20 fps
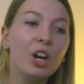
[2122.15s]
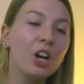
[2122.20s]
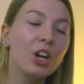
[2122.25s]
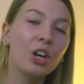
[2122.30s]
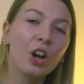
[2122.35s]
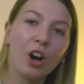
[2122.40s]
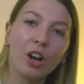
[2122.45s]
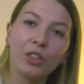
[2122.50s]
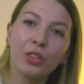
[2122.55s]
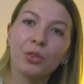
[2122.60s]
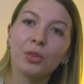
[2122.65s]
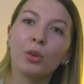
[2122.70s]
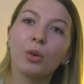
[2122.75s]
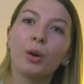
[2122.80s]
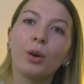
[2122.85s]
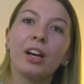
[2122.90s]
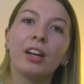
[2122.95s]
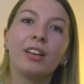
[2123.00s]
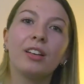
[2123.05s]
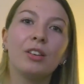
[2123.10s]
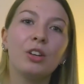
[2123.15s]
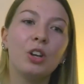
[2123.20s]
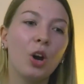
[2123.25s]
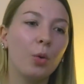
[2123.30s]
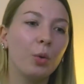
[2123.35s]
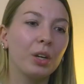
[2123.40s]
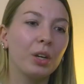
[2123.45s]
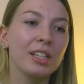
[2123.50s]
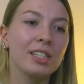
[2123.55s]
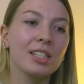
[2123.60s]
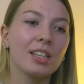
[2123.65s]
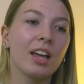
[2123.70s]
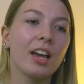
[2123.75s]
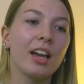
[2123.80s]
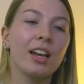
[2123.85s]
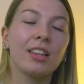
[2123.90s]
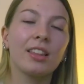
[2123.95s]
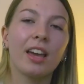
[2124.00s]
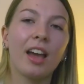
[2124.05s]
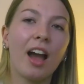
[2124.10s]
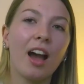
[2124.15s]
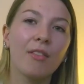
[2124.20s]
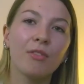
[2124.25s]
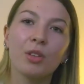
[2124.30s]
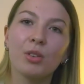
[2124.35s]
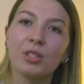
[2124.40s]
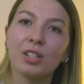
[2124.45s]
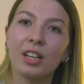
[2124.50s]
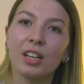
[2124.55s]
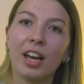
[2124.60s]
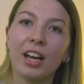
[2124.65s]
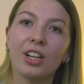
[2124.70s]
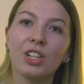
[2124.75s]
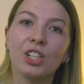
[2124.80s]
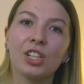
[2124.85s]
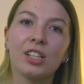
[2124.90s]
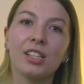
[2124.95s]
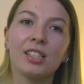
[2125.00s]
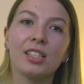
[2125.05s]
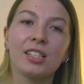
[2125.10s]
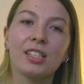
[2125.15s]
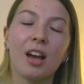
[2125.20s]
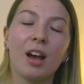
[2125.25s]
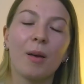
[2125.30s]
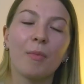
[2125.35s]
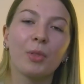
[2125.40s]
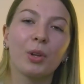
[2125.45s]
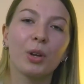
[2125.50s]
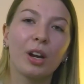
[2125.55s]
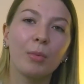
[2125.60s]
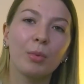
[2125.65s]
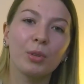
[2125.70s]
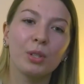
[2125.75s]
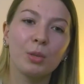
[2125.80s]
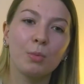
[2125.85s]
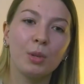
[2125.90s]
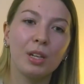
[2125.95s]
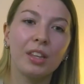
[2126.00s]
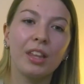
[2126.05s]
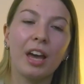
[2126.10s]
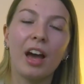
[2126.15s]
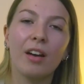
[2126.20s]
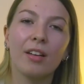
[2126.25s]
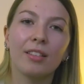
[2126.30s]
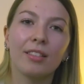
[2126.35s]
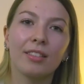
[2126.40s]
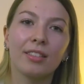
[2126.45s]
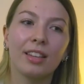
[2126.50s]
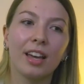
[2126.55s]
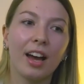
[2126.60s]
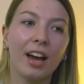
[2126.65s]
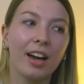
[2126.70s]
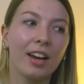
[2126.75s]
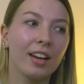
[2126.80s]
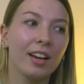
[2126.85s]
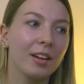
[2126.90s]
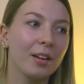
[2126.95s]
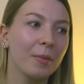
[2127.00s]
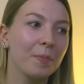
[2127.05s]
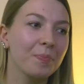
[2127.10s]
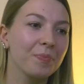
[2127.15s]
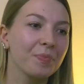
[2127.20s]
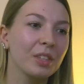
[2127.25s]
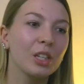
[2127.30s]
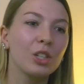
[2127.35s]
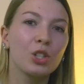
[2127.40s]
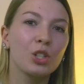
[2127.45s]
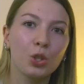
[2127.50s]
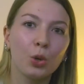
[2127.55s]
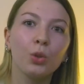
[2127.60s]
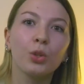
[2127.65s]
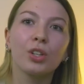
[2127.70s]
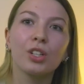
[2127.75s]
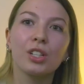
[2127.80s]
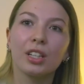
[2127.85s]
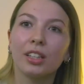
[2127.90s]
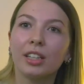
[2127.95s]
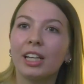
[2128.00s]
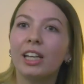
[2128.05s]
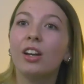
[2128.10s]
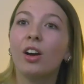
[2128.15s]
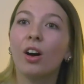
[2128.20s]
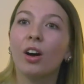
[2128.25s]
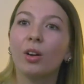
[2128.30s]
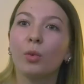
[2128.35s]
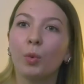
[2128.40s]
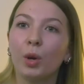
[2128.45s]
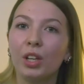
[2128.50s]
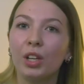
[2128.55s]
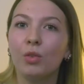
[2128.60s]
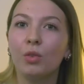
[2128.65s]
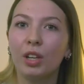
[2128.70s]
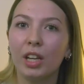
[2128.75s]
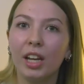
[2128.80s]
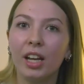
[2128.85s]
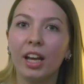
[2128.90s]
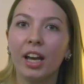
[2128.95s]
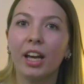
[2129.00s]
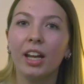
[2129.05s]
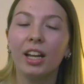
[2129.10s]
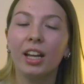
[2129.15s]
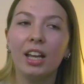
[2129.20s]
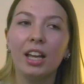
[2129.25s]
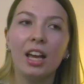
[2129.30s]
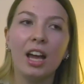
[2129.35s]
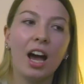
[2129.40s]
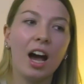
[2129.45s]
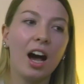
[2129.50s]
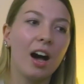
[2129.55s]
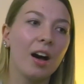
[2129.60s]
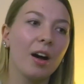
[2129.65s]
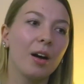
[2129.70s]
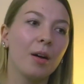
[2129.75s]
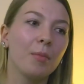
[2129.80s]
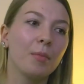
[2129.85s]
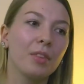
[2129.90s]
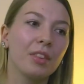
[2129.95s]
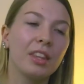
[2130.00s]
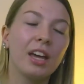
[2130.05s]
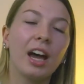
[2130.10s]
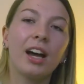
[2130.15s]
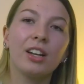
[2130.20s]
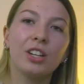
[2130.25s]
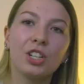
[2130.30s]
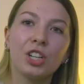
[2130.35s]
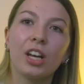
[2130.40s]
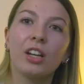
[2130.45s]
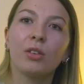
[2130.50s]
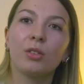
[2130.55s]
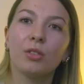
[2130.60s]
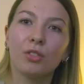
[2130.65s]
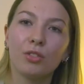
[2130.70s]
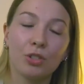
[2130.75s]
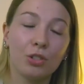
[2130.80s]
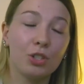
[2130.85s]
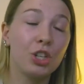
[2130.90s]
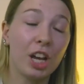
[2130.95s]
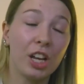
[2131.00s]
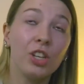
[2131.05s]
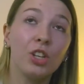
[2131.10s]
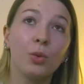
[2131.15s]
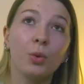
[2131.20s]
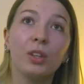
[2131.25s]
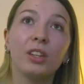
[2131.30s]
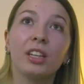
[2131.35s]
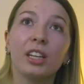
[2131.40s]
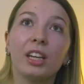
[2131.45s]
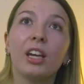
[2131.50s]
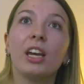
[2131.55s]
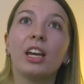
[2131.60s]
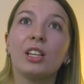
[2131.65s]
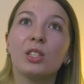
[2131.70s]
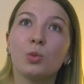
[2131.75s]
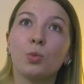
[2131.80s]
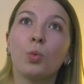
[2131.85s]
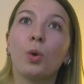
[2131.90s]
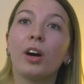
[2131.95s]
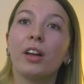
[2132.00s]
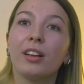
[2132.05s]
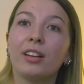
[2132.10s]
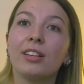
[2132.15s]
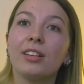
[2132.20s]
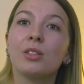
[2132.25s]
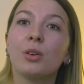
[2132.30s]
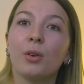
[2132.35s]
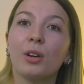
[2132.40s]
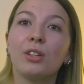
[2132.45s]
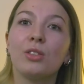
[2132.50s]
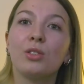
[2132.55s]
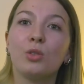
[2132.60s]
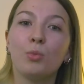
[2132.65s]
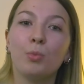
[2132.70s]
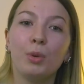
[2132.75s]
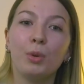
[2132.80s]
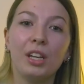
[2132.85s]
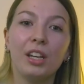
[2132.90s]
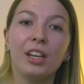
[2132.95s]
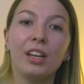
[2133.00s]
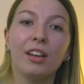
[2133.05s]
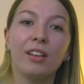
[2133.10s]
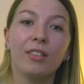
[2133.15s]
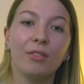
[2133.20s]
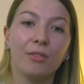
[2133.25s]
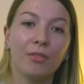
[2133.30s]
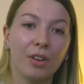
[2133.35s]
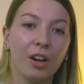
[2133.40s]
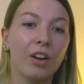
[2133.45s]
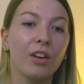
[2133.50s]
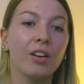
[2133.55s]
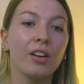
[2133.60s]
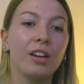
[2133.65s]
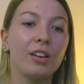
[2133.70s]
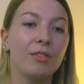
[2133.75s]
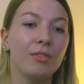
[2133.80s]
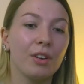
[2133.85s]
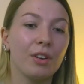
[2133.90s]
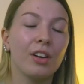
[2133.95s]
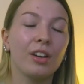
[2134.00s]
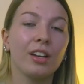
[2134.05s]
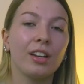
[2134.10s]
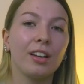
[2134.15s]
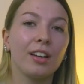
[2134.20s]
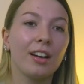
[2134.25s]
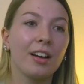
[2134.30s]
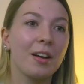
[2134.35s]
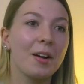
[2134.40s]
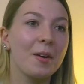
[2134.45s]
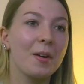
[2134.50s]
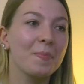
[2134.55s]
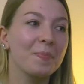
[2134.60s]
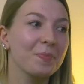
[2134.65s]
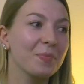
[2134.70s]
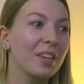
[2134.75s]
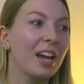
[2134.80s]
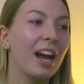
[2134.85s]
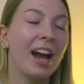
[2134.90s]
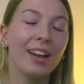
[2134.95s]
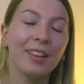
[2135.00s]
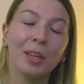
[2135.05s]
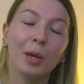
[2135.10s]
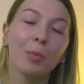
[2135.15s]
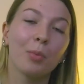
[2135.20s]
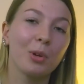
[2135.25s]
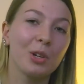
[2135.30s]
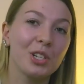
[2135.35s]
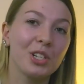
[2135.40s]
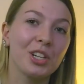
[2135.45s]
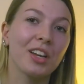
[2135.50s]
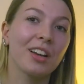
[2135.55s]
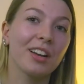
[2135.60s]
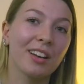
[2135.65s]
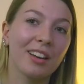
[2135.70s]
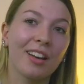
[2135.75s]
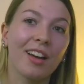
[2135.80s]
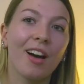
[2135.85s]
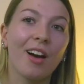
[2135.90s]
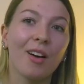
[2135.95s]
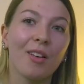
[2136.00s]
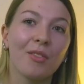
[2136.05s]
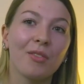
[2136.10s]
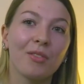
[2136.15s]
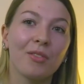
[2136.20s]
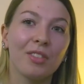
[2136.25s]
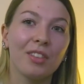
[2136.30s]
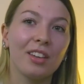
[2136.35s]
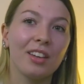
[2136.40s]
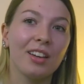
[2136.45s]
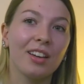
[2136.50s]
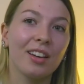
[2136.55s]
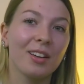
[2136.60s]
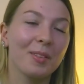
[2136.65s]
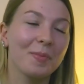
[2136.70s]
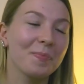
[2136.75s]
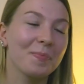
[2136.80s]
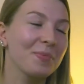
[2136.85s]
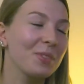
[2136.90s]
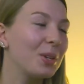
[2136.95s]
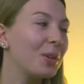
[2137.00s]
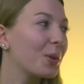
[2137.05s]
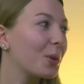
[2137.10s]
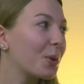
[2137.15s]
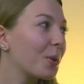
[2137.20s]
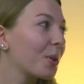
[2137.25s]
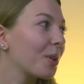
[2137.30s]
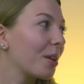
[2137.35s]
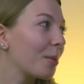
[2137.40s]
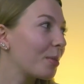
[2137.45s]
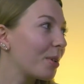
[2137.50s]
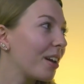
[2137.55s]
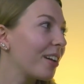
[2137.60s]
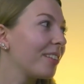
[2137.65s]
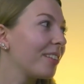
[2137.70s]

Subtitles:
gone through it, know what it's like, they have those connections, they're able to be that shoulder to lean on when you need it. That genuinely is what is going to be very, very highly appreciated of the unicorn alumni.